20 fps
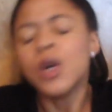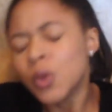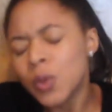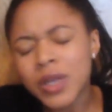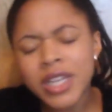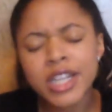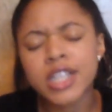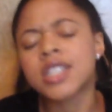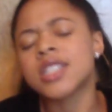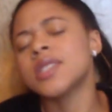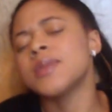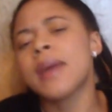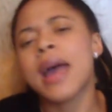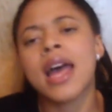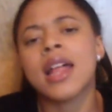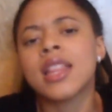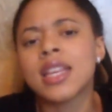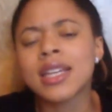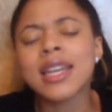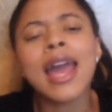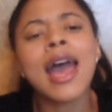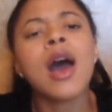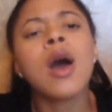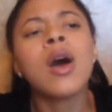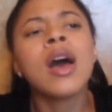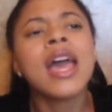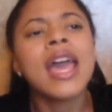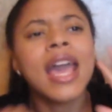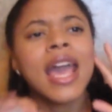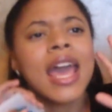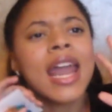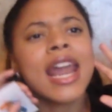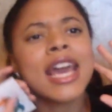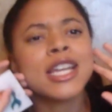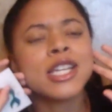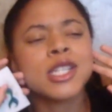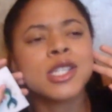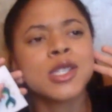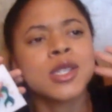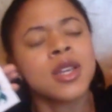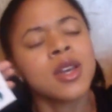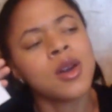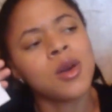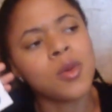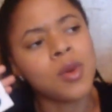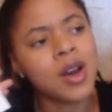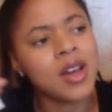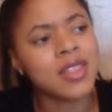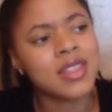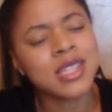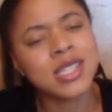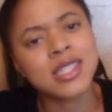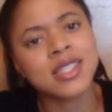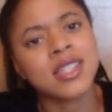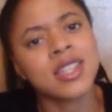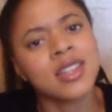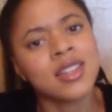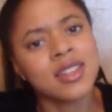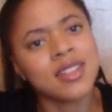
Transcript: We are smiling now, and I just want this